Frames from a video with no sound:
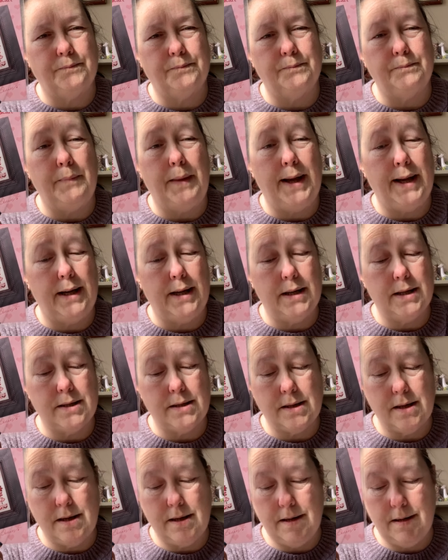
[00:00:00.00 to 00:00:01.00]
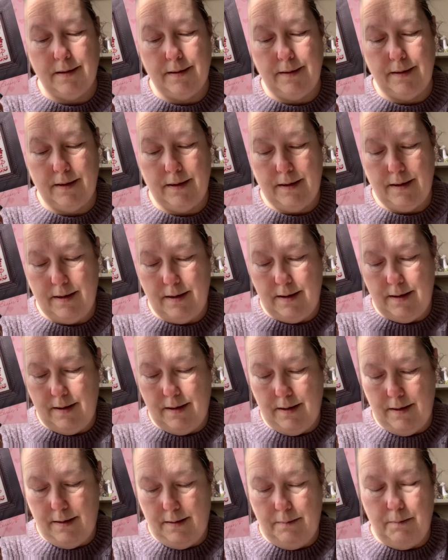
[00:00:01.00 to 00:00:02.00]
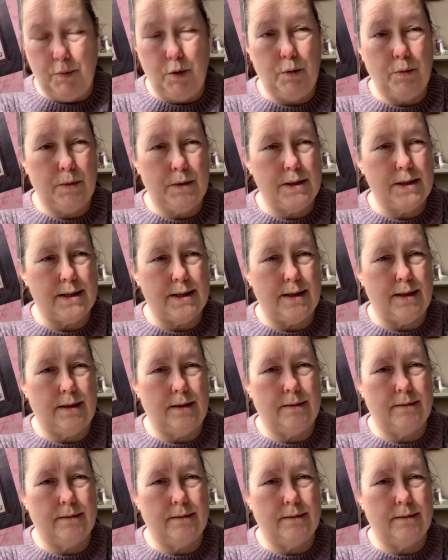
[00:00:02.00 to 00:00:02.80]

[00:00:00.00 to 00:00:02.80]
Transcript: Mania start, but we'll see.